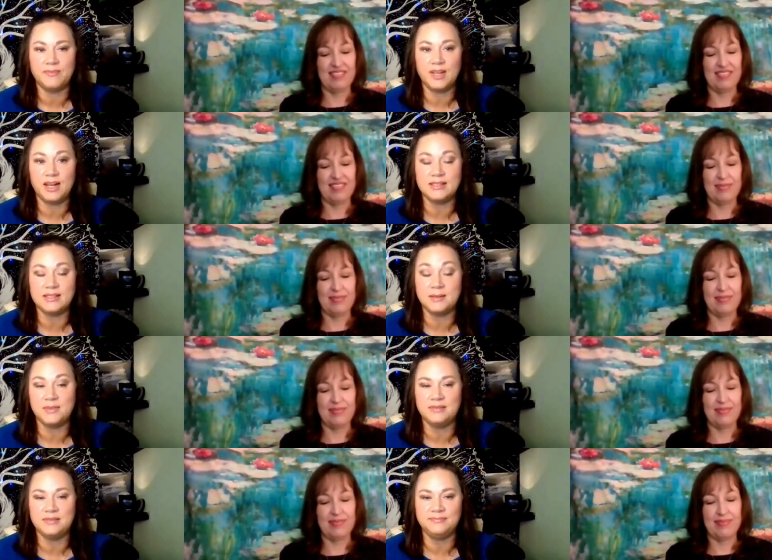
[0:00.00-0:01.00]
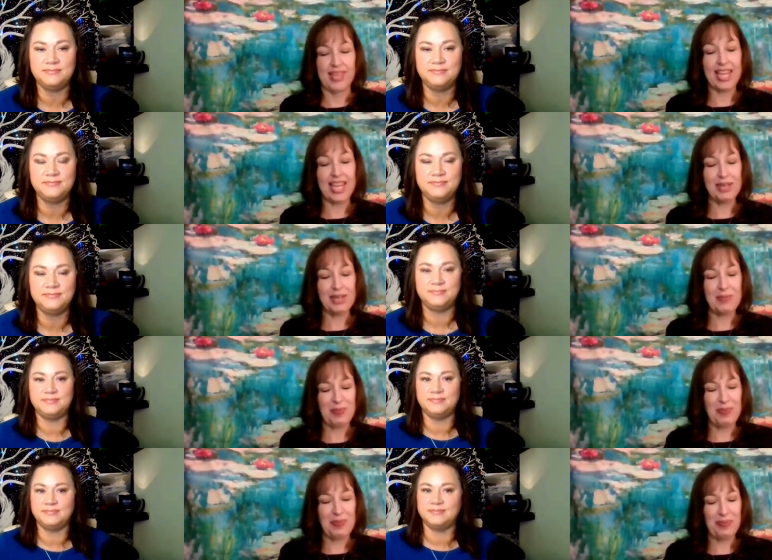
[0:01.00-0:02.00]
Speaker 1: You got something?
Speaker 2: I
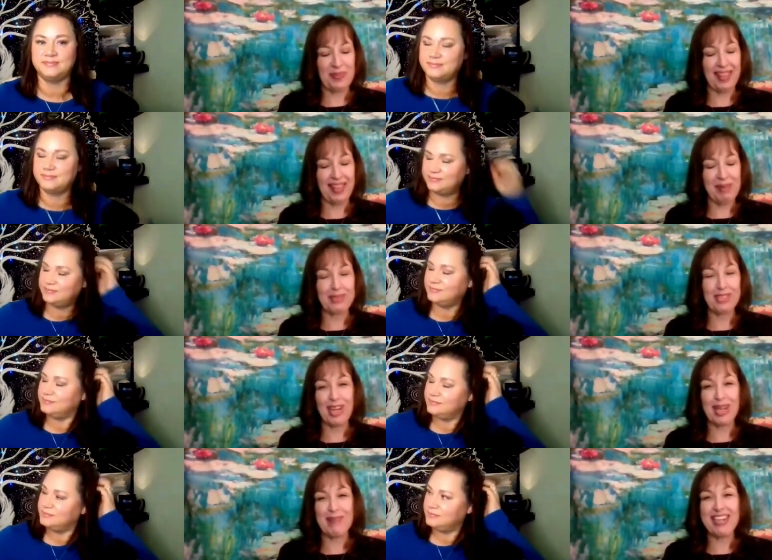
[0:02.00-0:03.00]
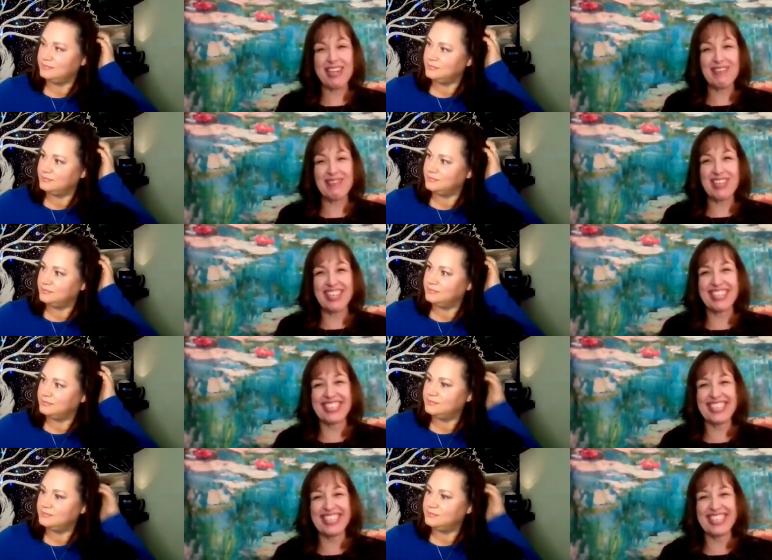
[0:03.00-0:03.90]
do. Jotting my note.